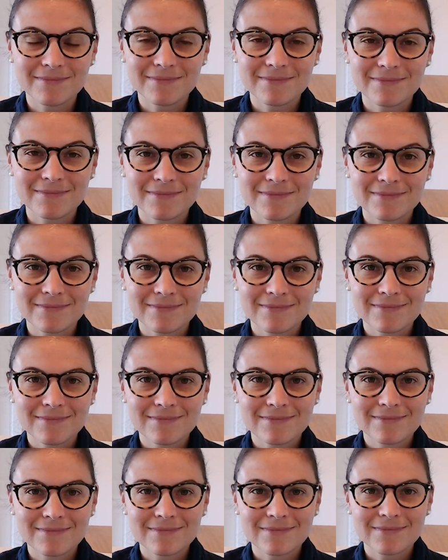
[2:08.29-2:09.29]

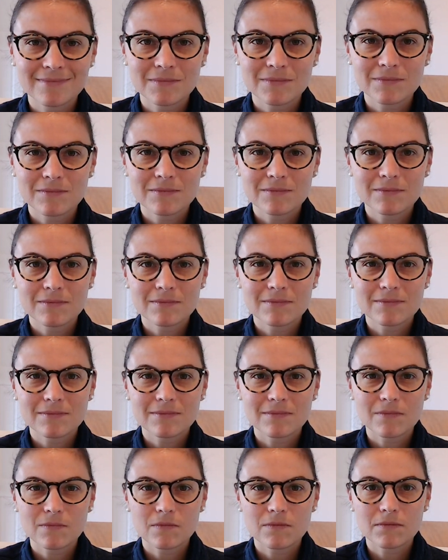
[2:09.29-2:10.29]

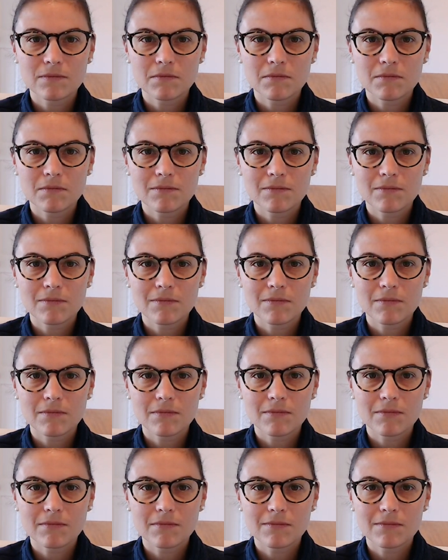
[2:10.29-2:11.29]

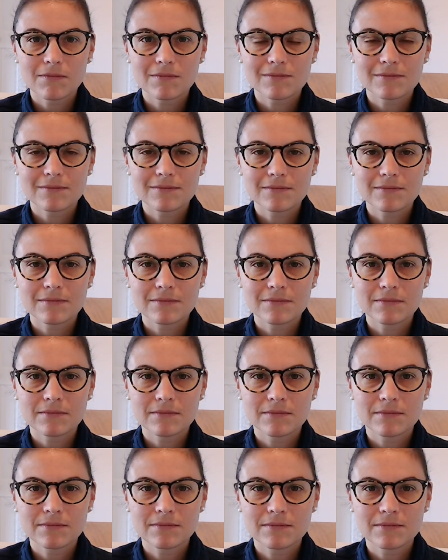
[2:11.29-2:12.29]

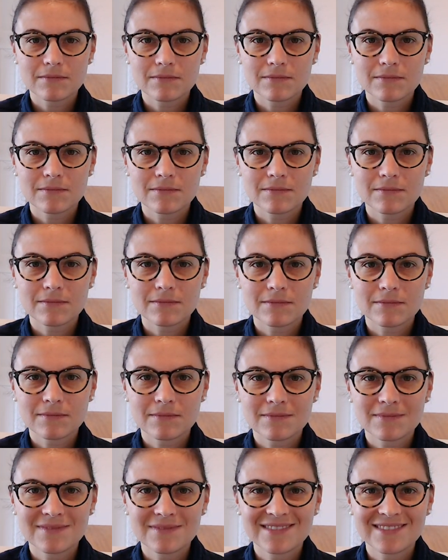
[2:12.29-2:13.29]

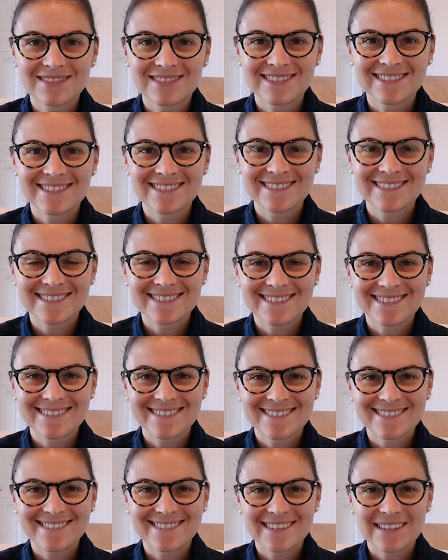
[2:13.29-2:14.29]

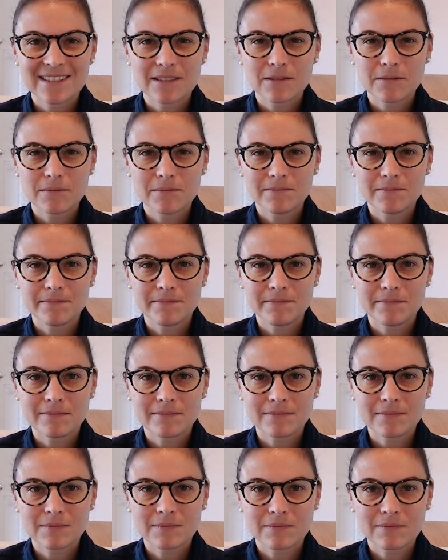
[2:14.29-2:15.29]

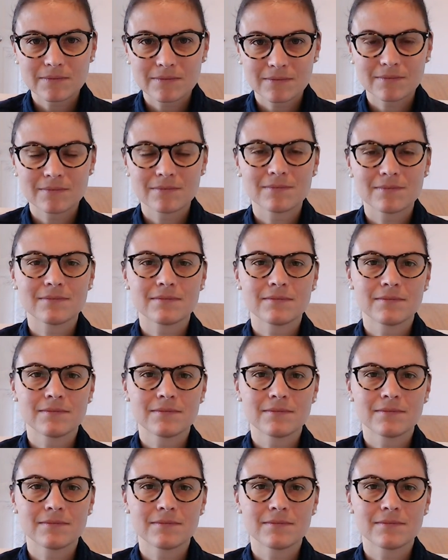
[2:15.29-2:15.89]
No words are spoken by the person on screen.